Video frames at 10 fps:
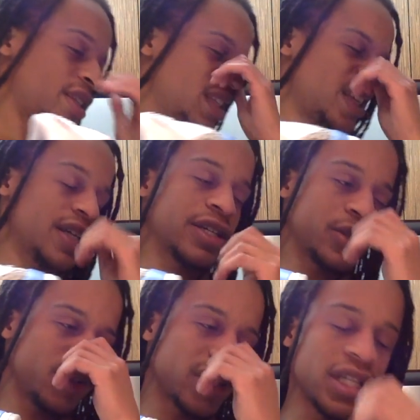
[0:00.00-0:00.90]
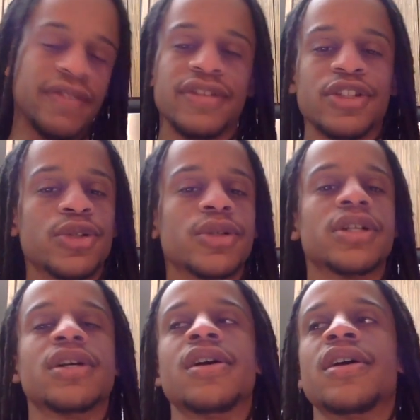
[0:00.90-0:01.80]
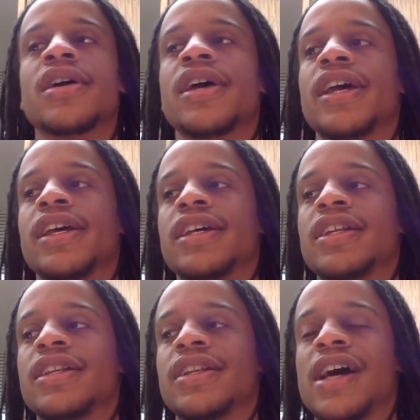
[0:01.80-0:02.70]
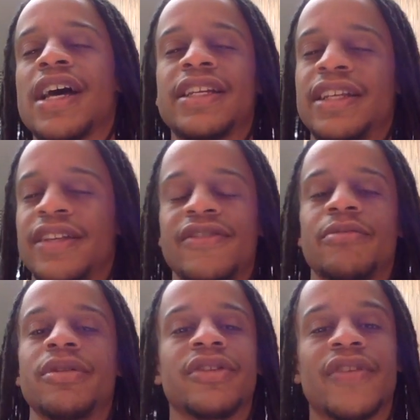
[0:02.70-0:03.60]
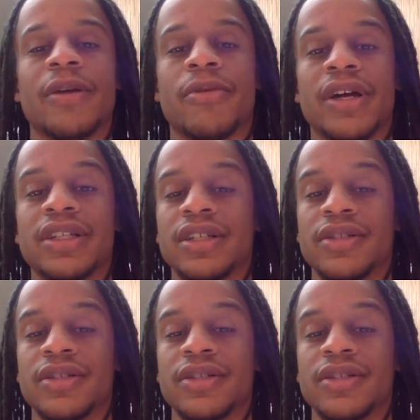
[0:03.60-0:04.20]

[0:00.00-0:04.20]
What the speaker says: Like as soon as I left the store, and I didn't even put the right price in,